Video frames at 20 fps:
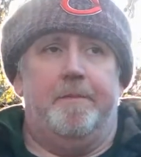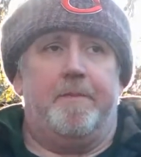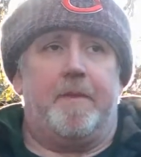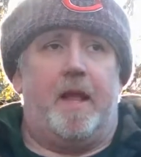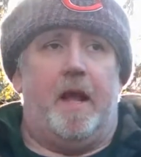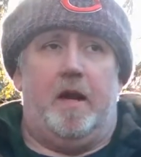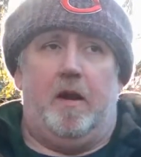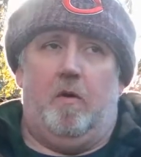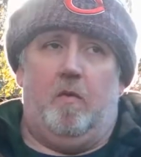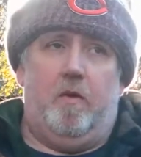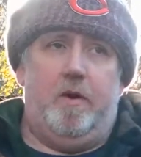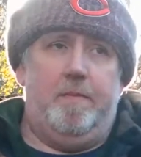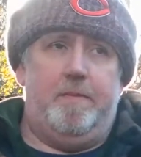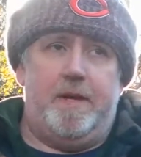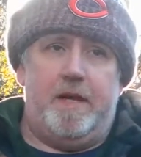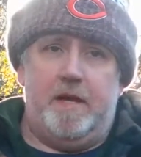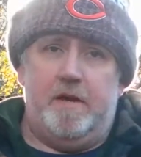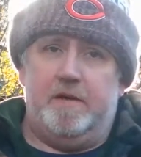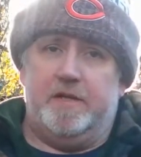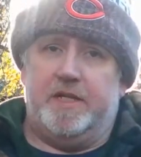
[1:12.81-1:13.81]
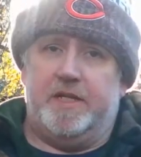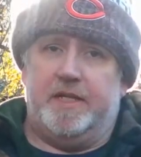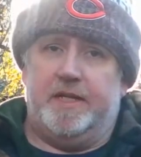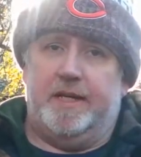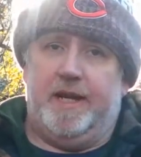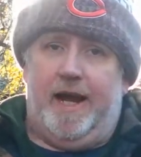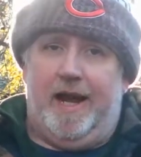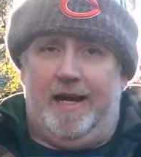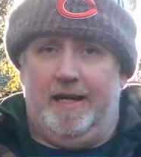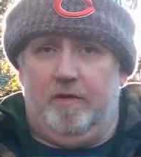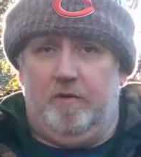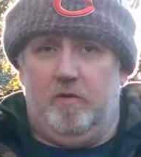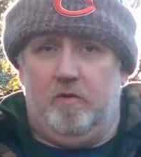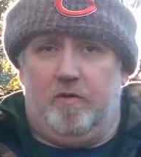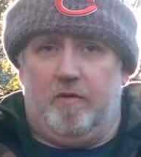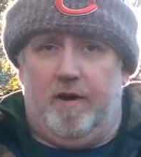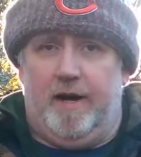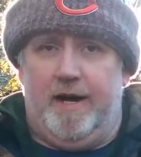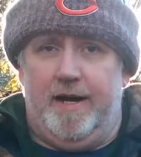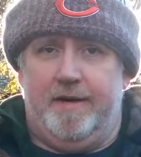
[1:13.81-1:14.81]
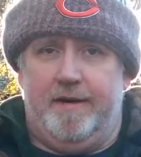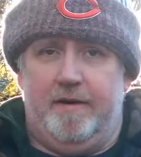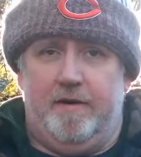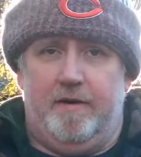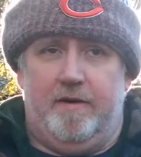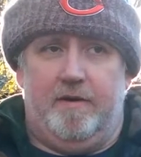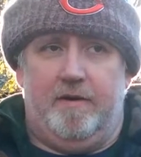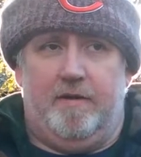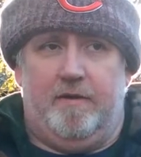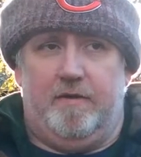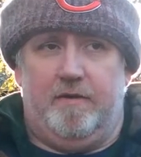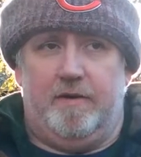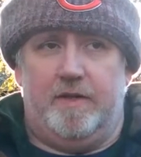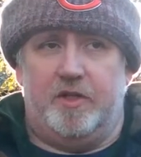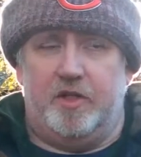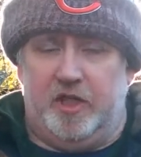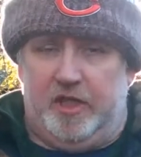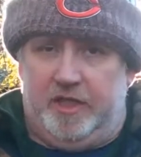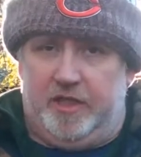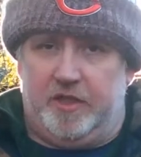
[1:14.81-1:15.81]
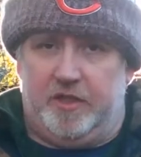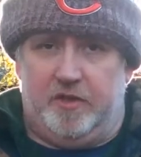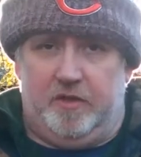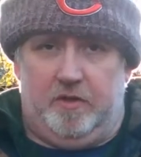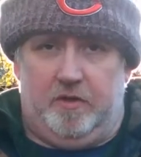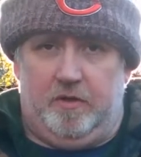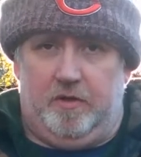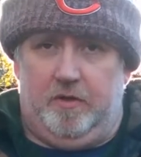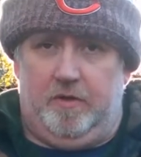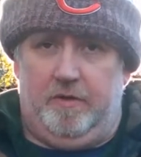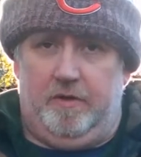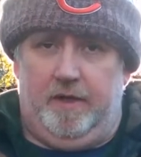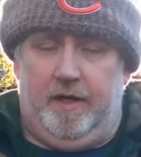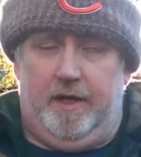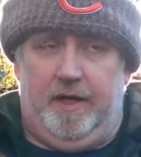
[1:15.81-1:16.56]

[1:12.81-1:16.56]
I don't want to be using an angle grinder or a jigsaw